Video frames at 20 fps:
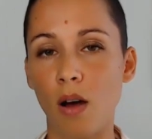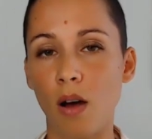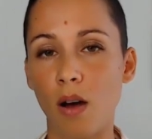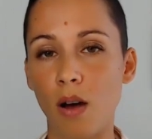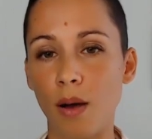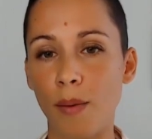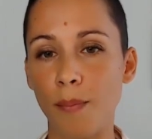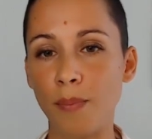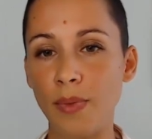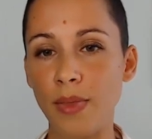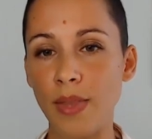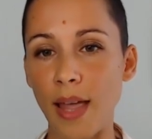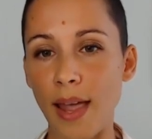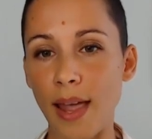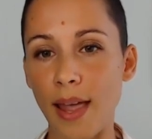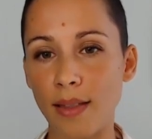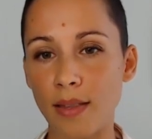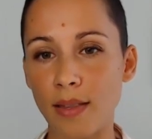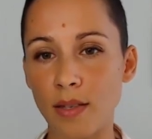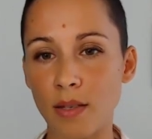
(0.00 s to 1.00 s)

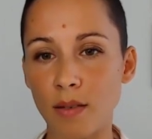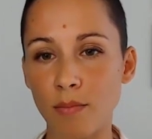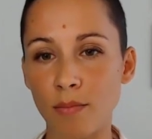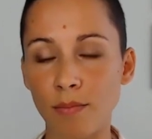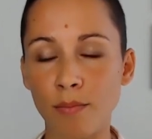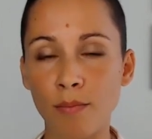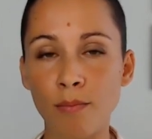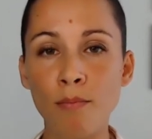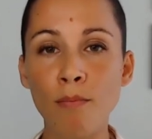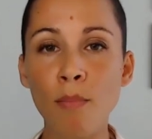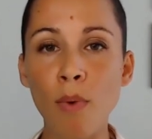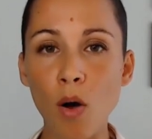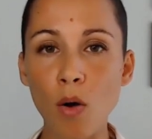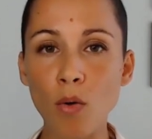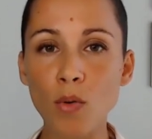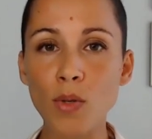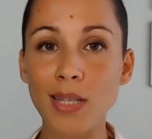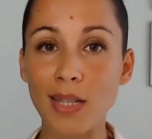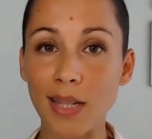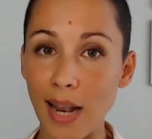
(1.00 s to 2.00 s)
That
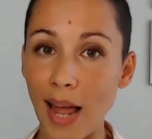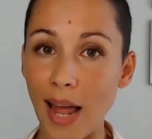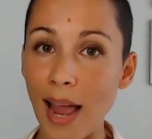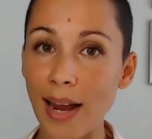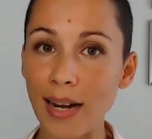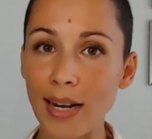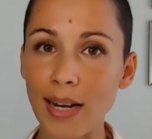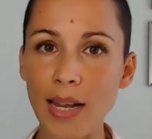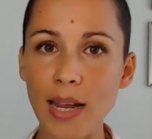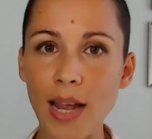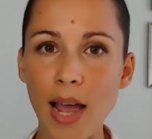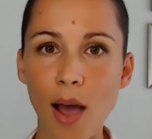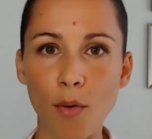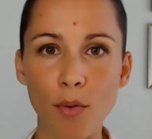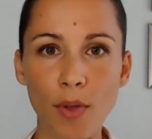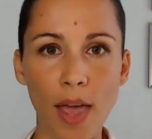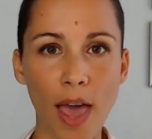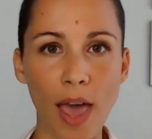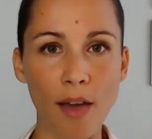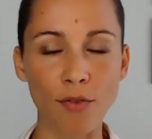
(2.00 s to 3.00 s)
most likely I
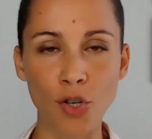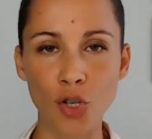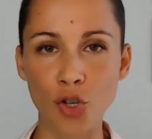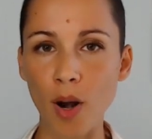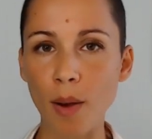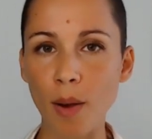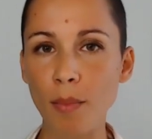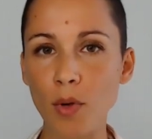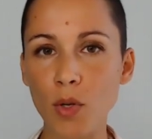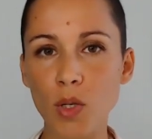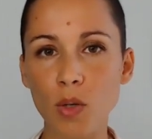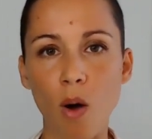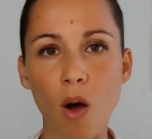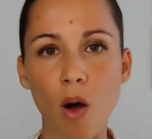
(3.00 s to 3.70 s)
would have troubles